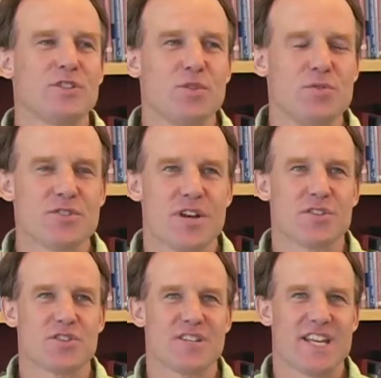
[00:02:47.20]
students
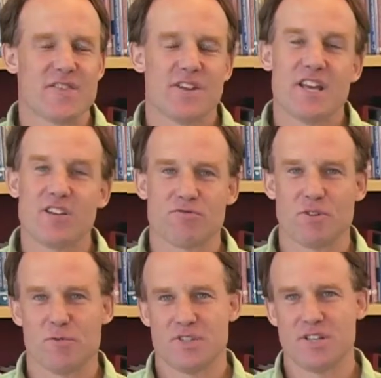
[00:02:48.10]
understand that
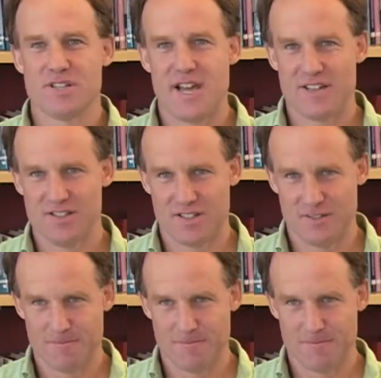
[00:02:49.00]
history was contested,